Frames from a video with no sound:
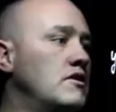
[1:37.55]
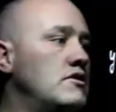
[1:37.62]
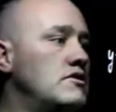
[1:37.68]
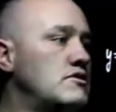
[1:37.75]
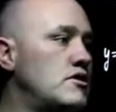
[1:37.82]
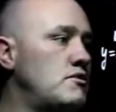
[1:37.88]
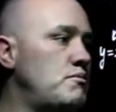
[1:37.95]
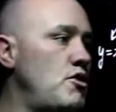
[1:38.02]

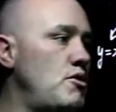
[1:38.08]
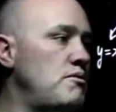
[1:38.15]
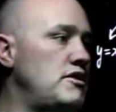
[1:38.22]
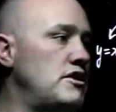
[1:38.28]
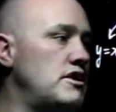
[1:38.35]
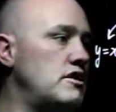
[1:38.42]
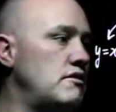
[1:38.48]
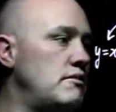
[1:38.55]
So
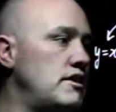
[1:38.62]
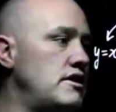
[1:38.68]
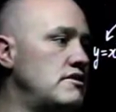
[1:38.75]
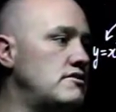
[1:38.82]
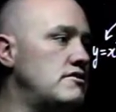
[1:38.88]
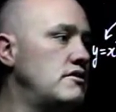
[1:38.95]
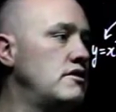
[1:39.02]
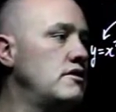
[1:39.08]
perpendicular
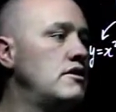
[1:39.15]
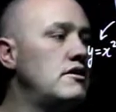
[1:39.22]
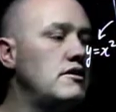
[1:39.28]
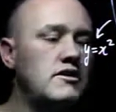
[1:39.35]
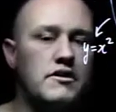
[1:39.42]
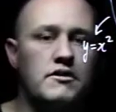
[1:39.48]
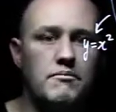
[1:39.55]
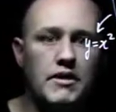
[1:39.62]
means
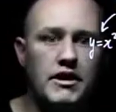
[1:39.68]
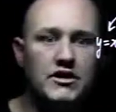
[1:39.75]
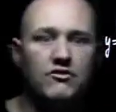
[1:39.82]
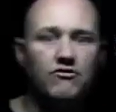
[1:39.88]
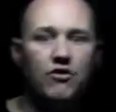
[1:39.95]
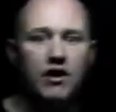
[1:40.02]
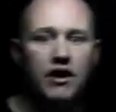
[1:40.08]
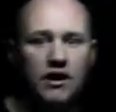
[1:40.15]
that it makes a
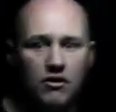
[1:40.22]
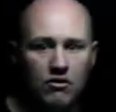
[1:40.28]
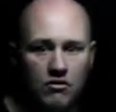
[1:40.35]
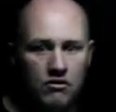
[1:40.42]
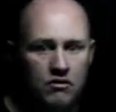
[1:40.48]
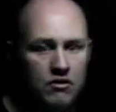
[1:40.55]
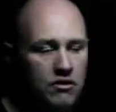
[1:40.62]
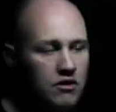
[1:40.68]
right angle.
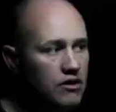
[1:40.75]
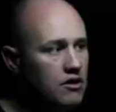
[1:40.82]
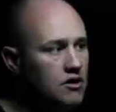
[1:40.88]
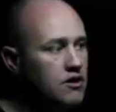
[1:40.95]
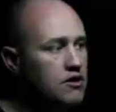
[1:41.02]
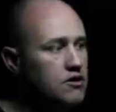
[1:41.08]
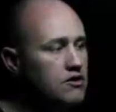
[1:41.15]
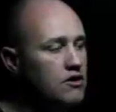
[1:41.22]

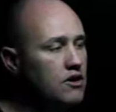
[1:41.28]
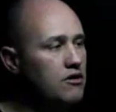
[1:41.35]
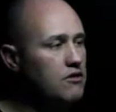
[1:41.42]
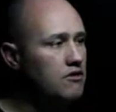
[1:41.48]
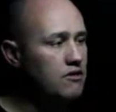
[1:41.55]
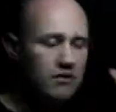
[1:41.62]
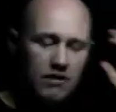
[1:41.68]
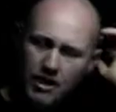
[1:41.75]

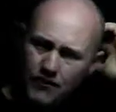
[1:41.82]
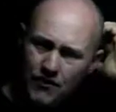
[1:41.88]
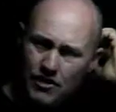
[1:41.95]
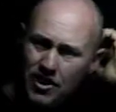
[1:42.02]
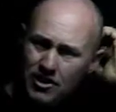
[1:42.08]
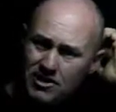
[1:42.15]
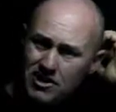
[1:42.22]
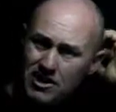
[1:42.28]
So if you
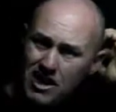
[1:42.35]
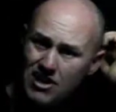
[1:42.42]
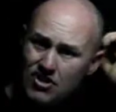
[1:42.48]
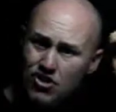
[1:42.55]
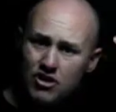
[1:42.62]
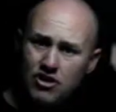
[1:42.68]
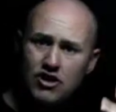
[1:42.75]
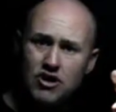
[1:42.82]
know the
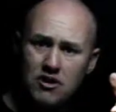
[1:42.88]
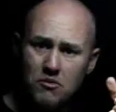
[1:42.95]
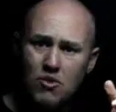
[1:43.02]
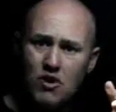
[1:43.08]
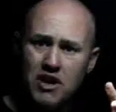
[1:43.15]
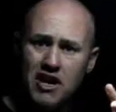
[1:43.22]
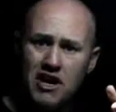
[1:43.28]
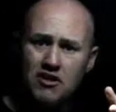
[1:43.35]
tangent, you can
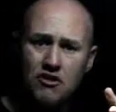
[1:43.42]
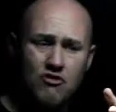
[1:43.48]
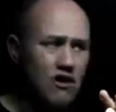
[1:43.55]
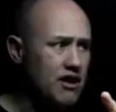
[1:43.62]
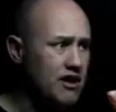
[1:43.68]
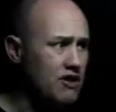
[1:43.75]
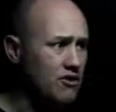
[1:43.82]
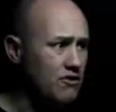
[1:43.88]
work out the
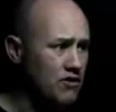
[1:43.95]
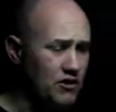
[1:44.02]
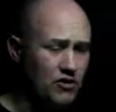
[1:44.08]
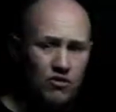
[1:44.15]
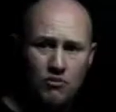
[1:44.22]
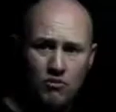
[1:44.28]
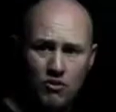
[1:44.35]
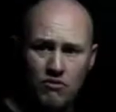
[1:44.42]
gradient of a
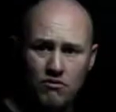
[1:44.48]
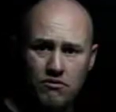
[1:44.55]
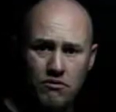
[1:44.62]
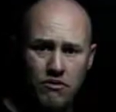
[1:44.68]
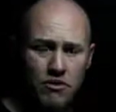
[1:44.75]
normal.